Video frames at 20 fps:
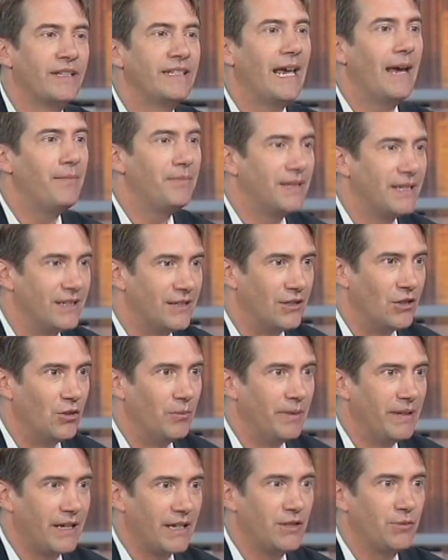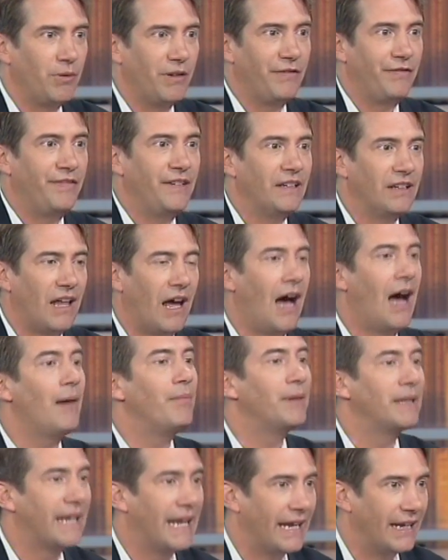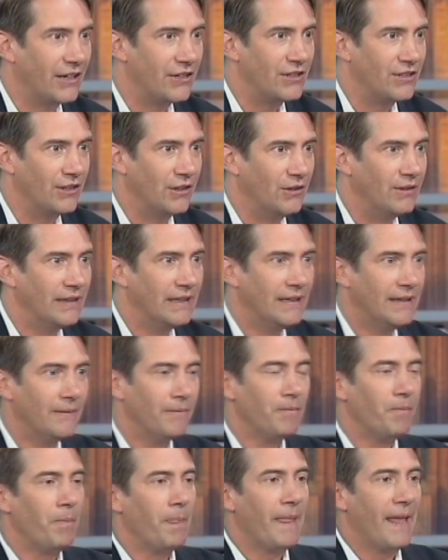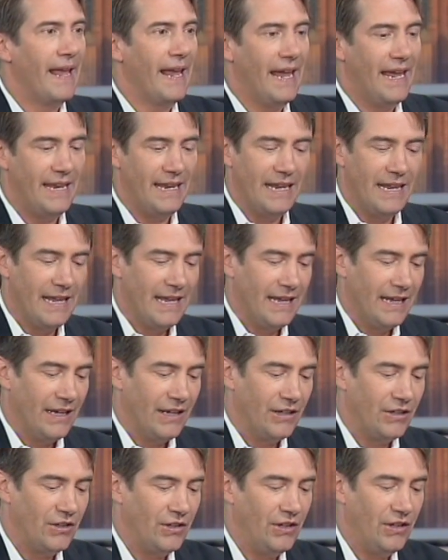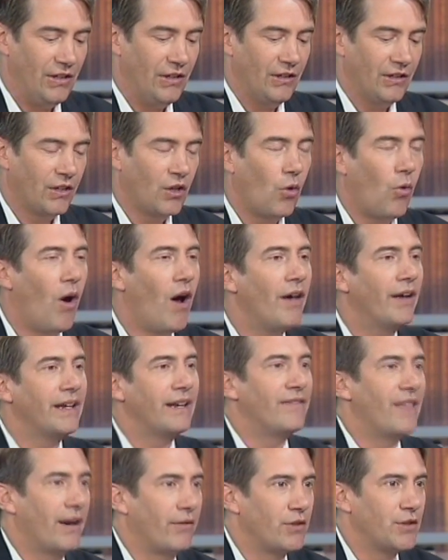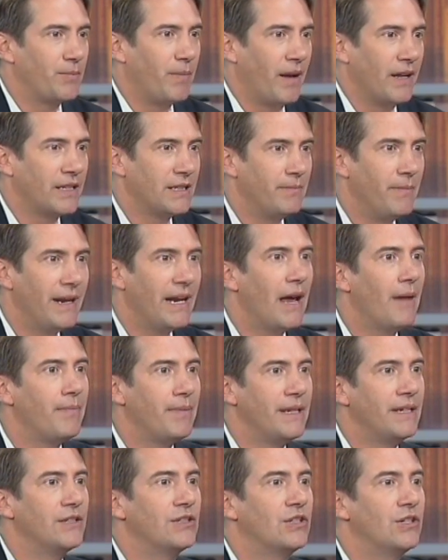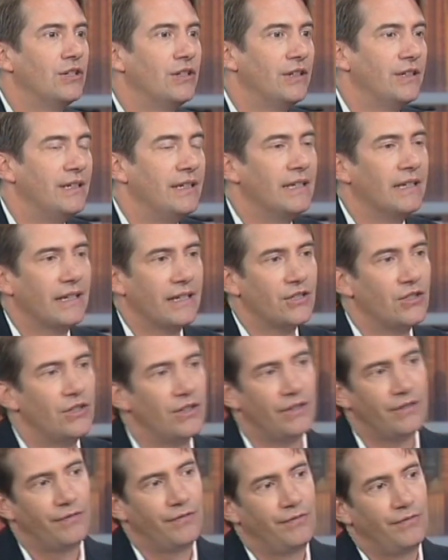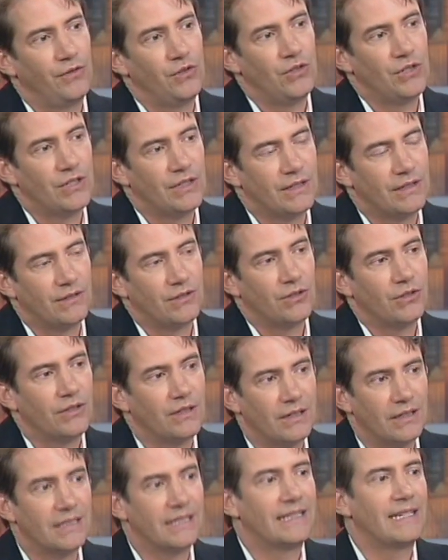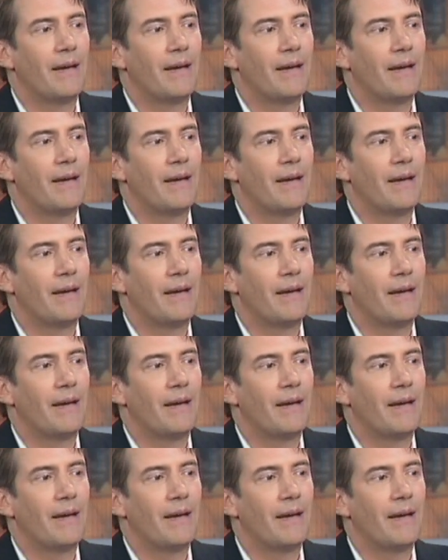tempted to because we feel obligated to. And the quality of that response may not be as good unless if you just took a step back.